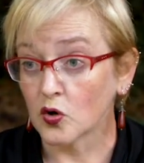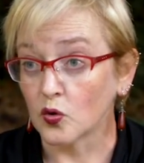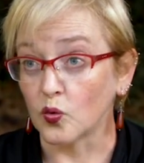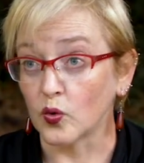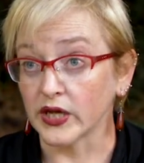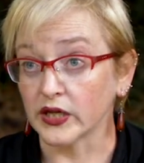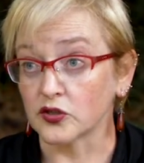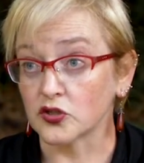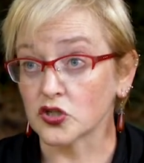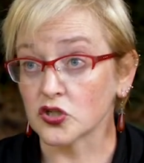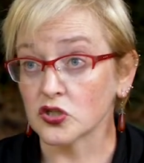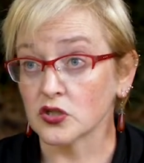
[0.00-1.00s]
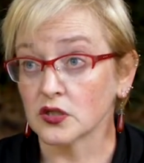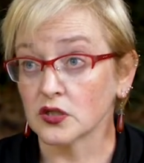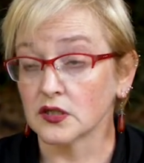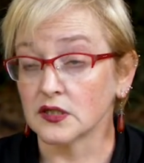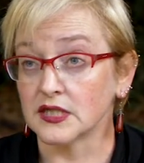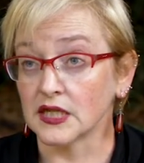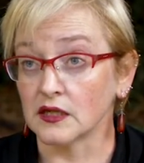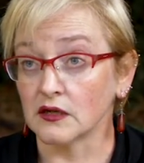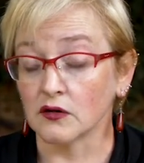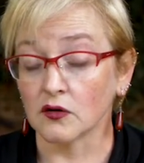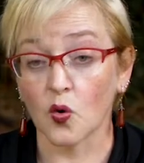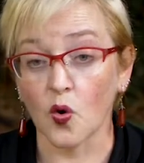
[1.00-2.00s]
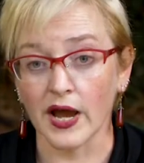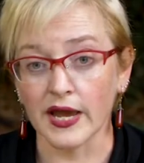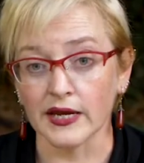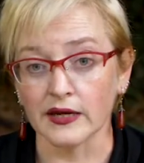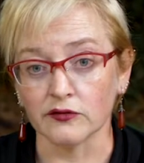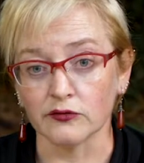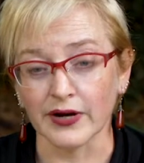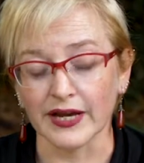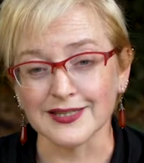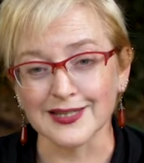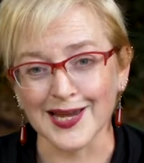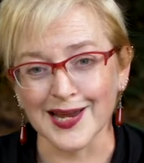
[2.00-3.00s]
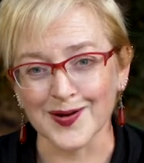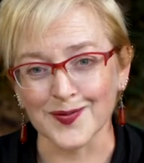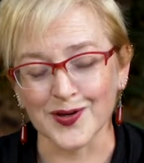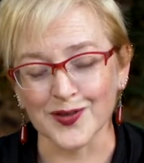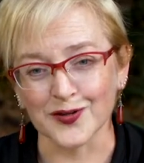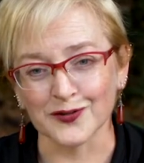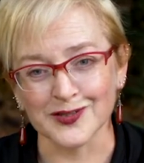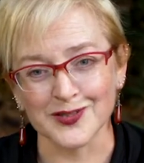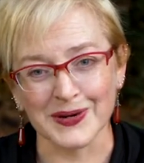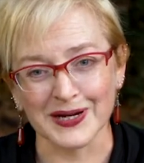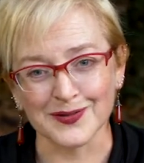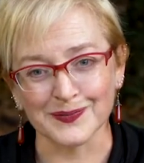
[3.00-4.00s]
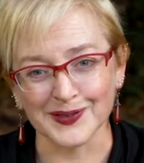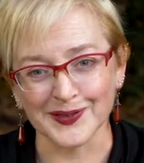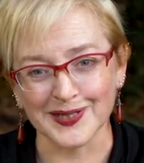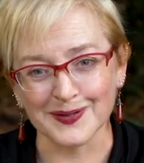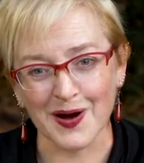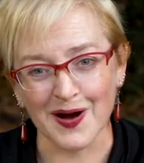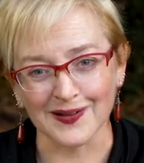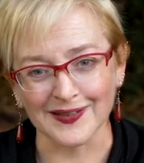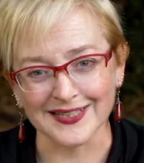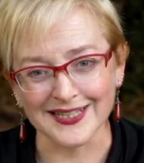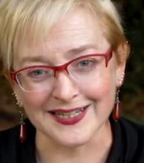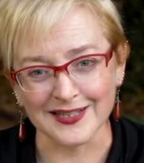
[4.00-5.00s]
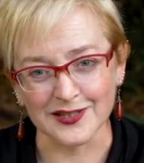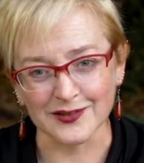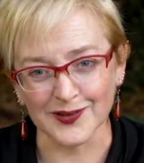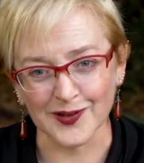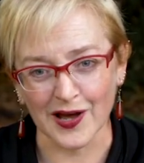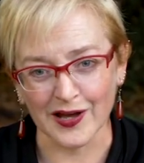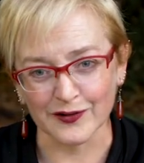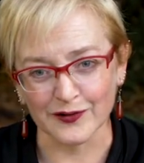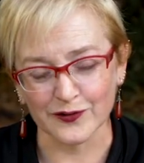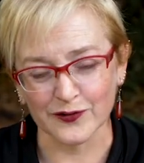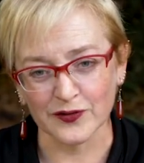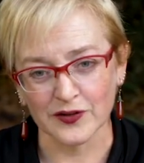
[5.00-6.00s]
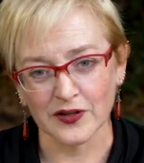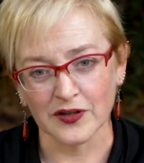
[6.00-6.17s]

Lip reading: which didn't quite resonate with the respectability politics of a lot of